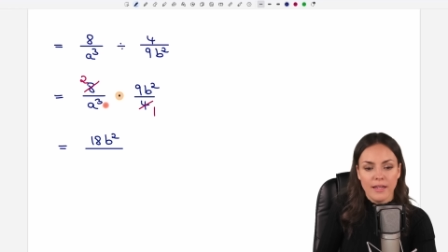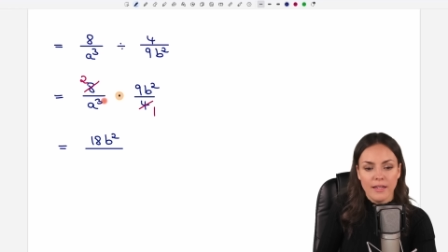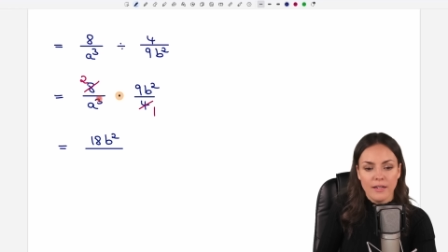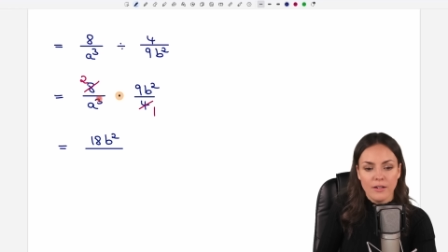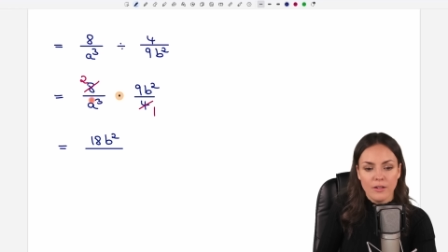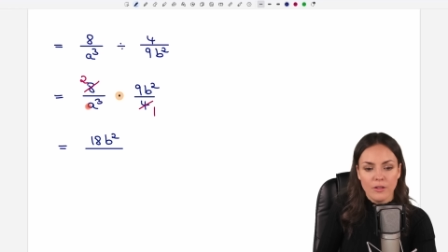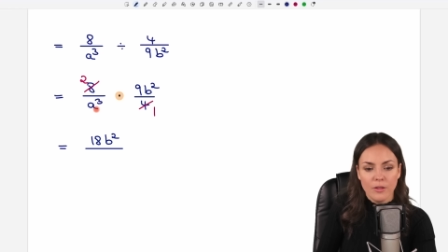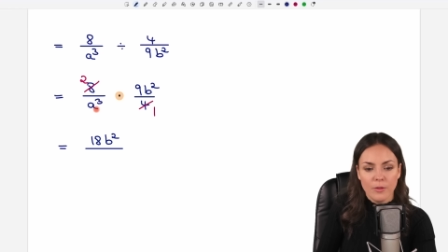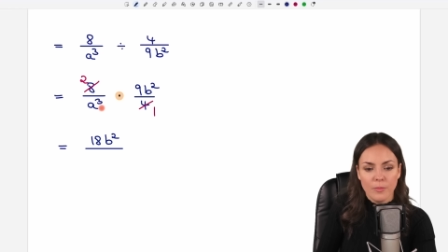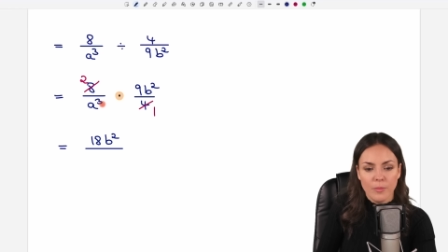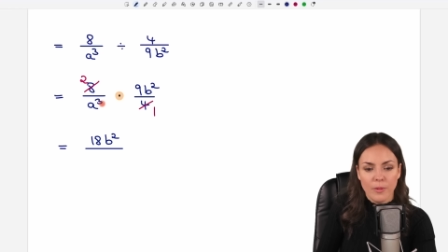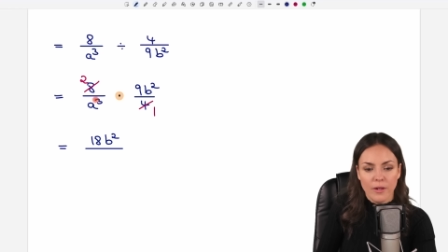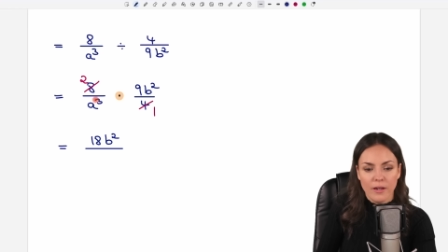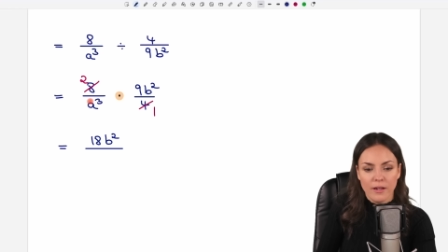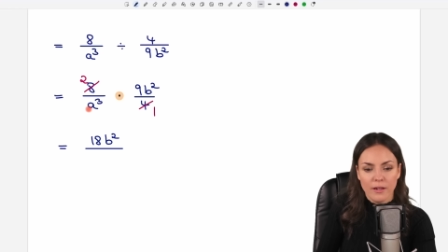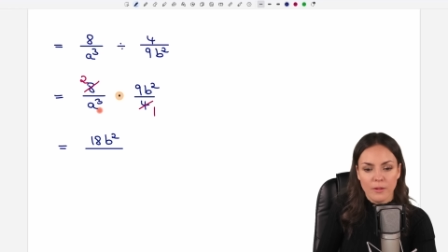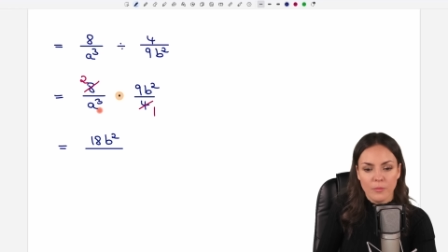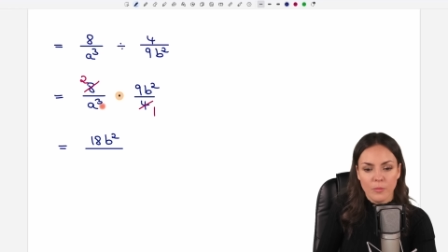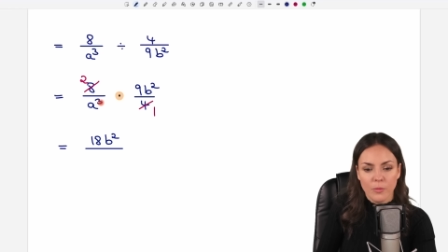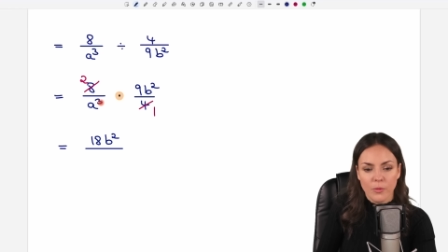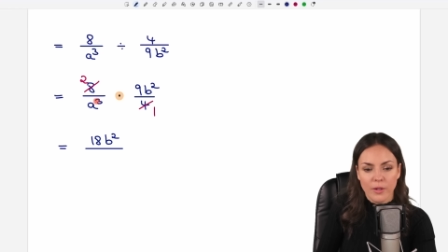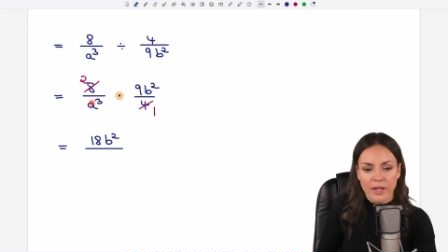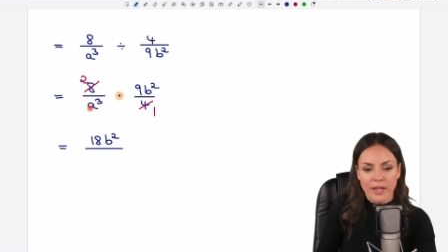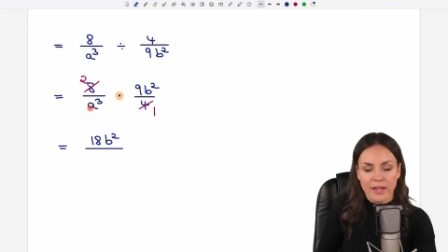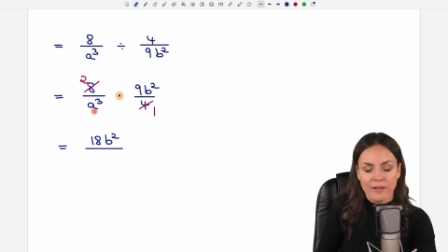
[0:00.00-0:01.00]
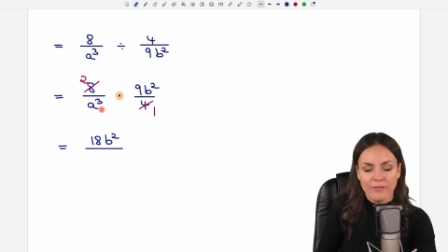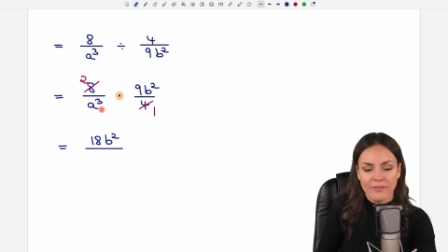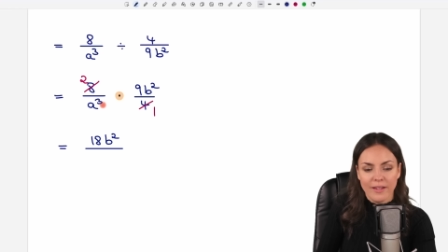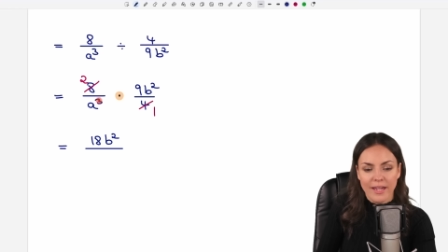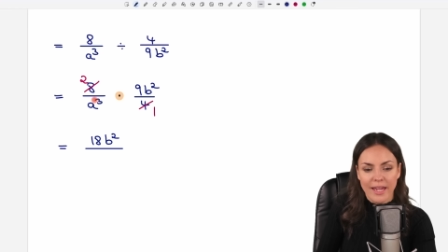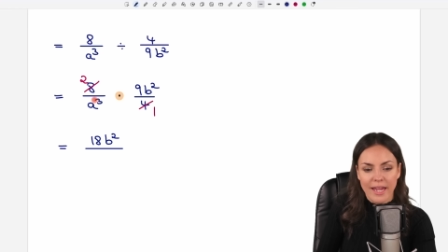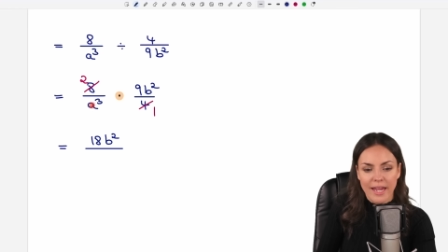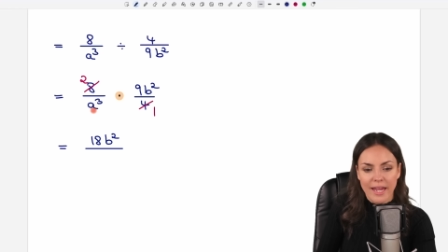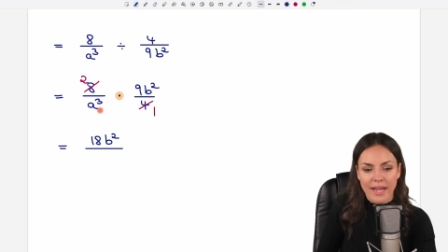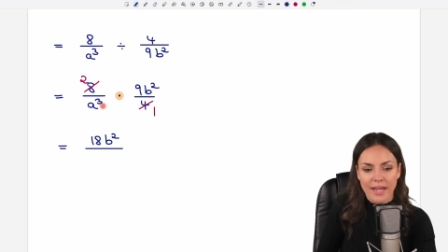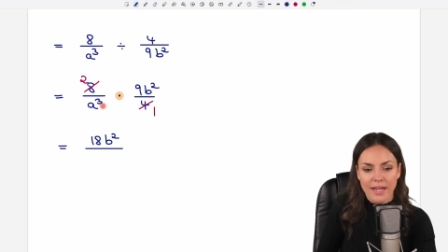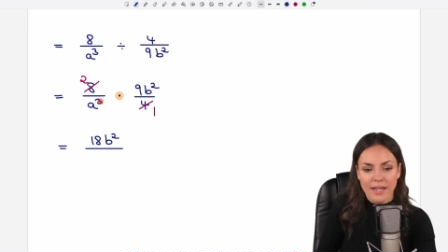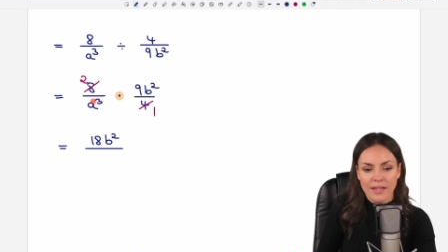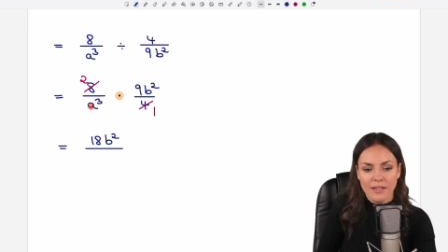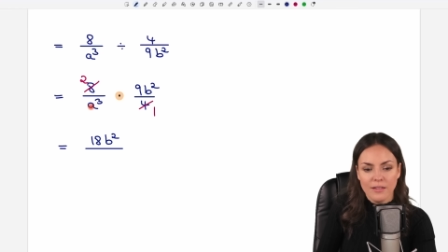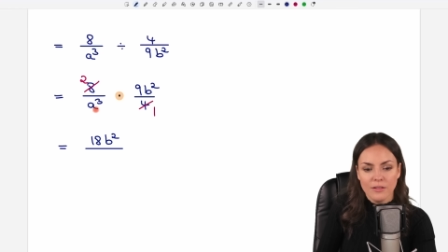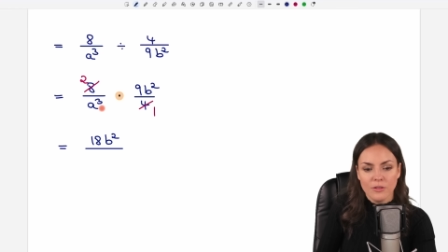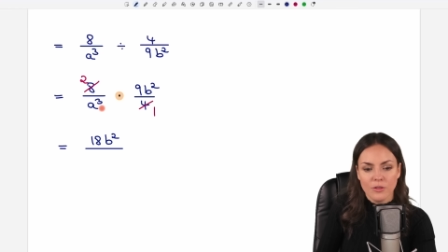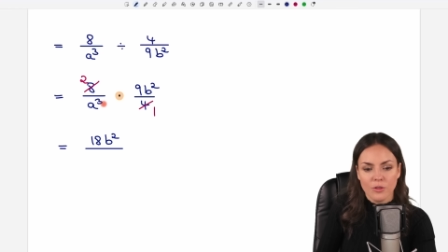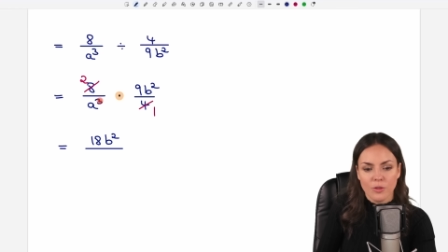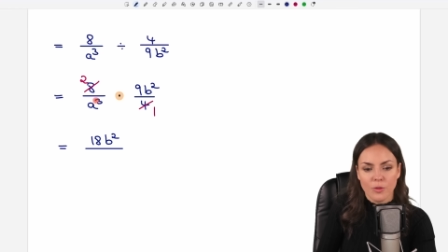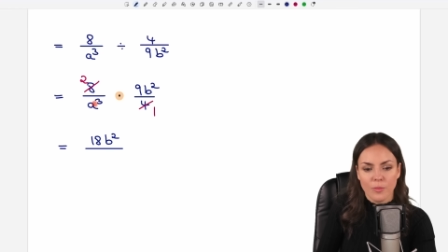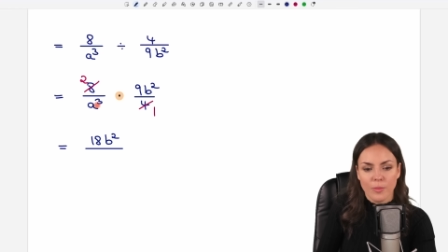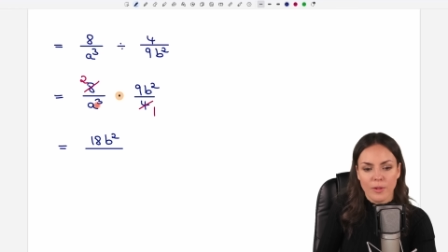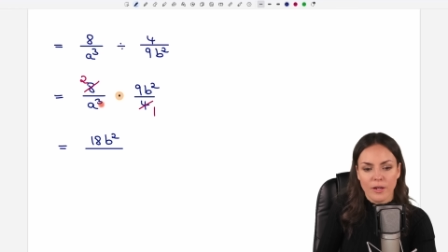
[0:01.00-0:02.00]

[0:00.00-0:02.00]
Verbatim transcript: And on the bottom, we have a to